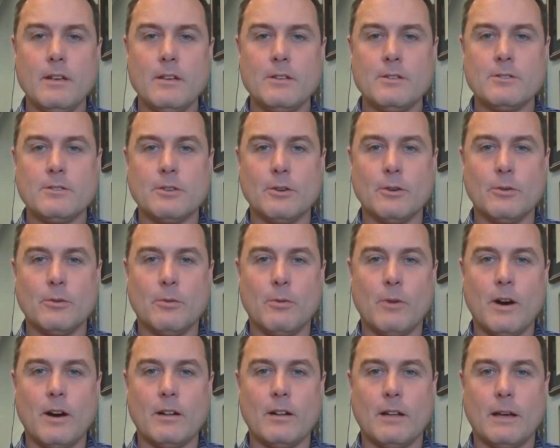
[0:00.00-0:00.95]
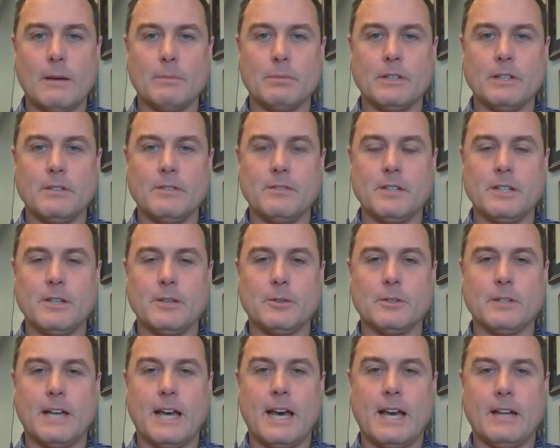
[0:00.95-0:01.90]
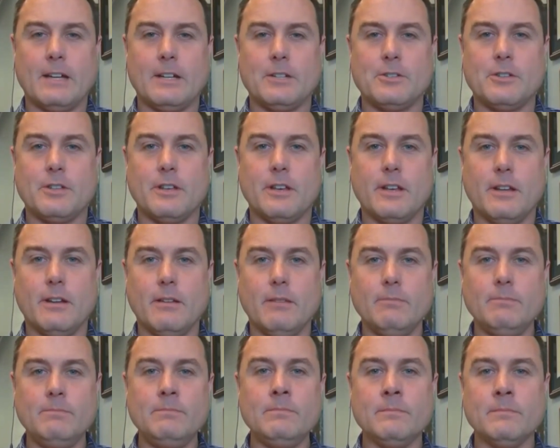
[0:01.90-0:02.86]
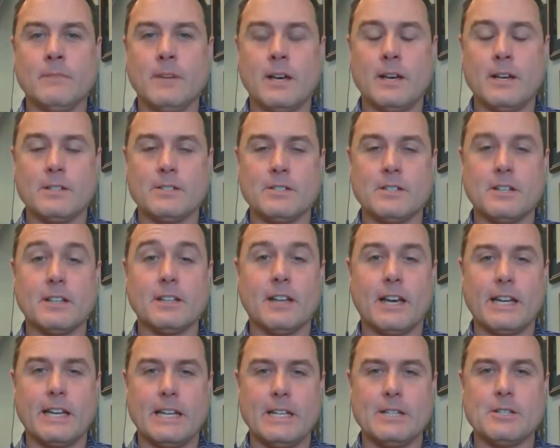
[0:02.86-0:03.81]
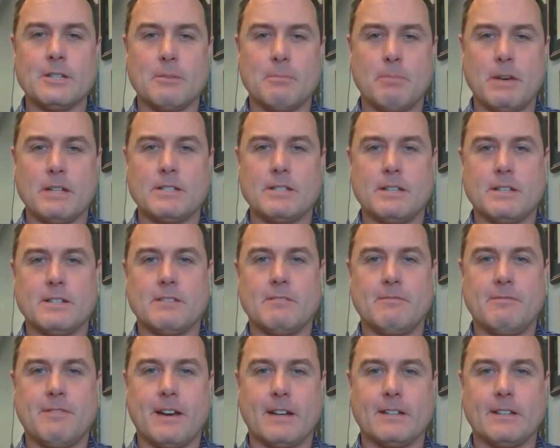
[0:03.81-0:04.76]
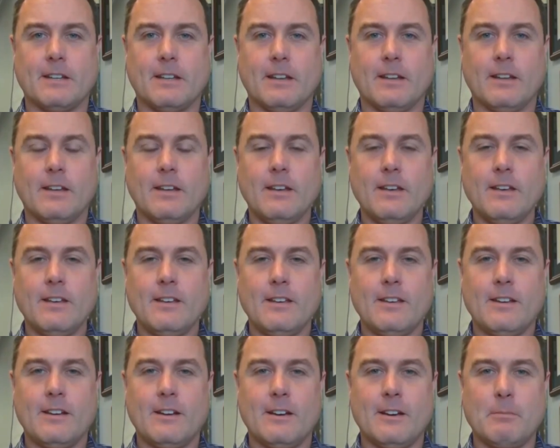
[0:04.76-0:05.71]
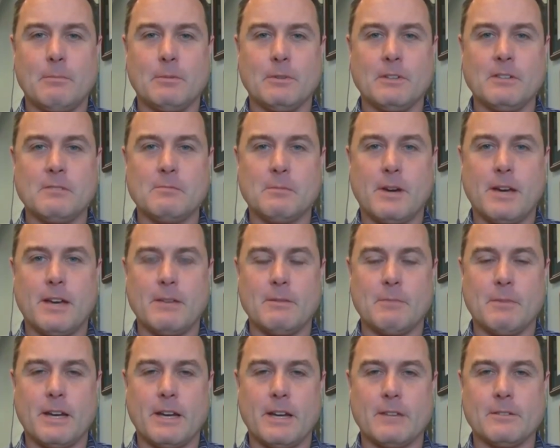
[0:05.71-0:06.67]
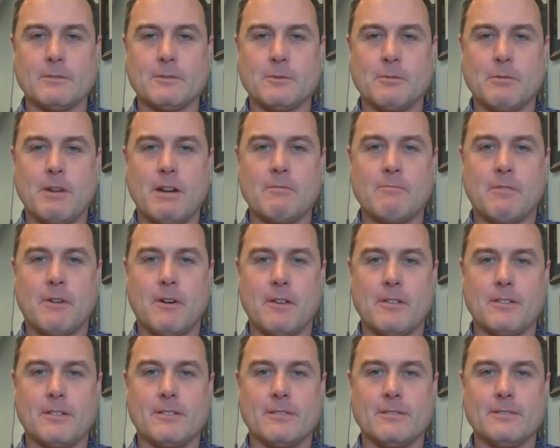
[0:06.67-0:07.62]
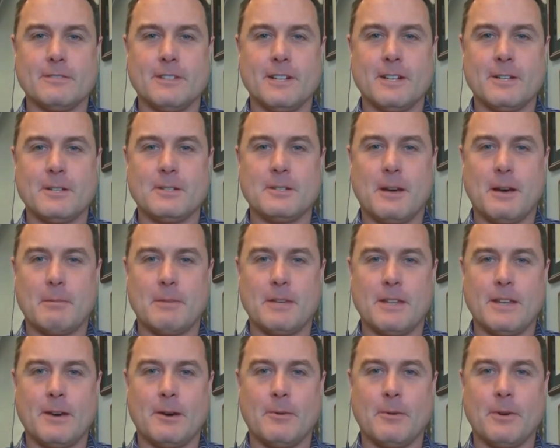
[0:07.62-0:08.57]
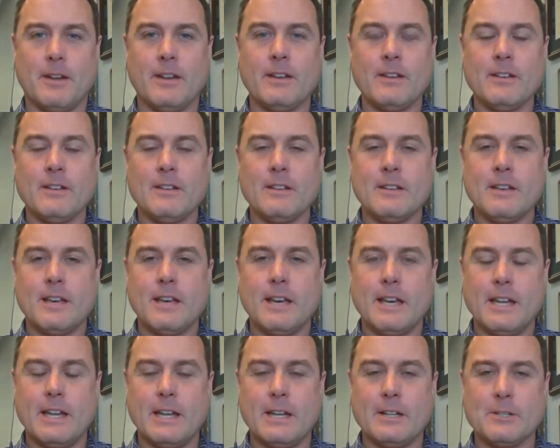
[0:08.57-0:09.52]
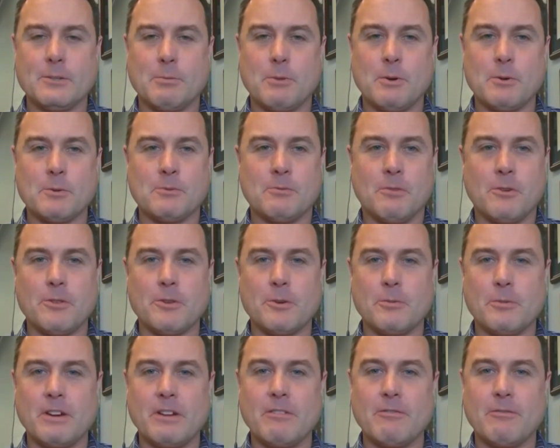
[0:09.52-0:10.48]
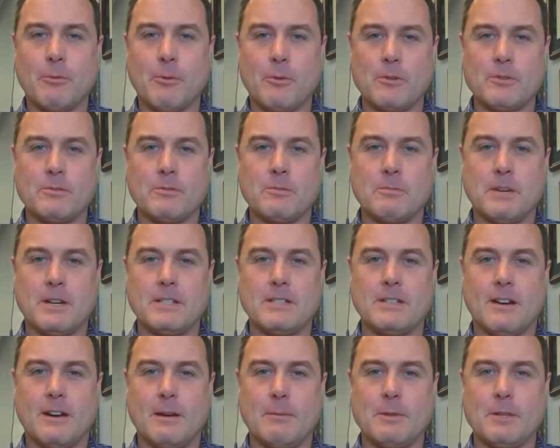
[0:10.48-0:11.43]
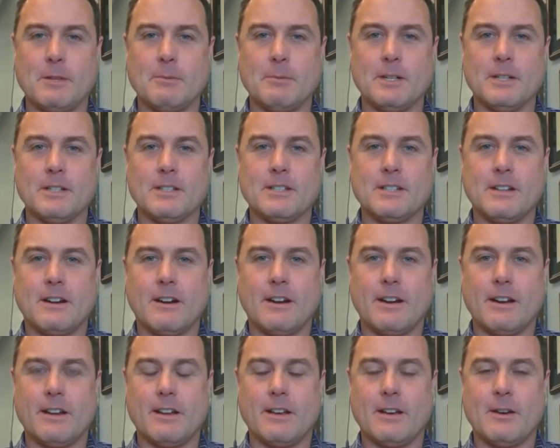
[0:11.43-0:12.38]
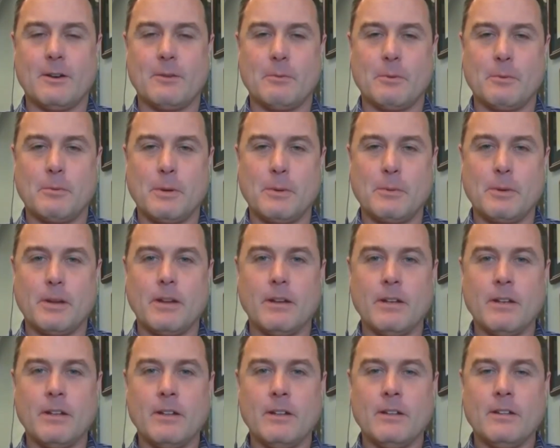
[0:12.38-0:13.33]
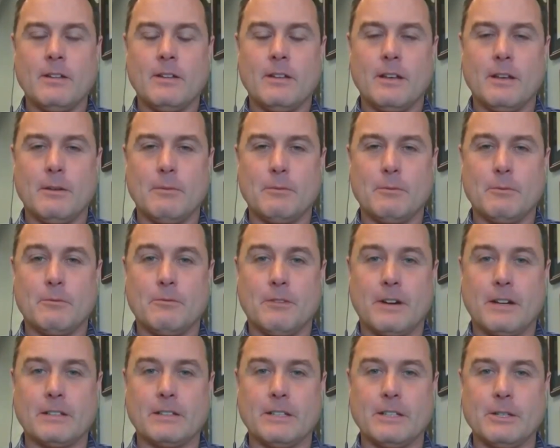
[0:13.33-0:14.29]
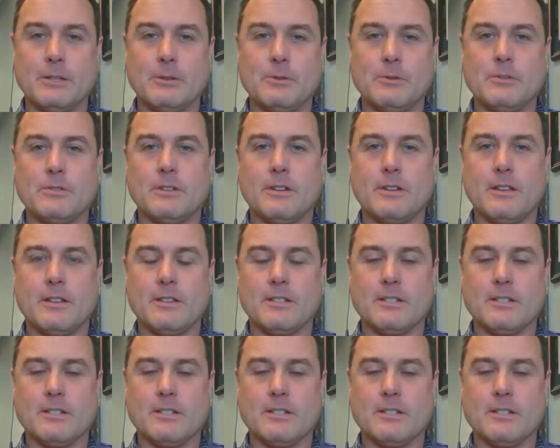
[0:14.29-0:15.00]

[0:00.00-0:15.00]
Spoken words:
So while I believe in the old adage that sunlight is the best disinfectant, I believe my grandfather taught me that one. And then as well as further reinforced with my time in the military when we would frankly use the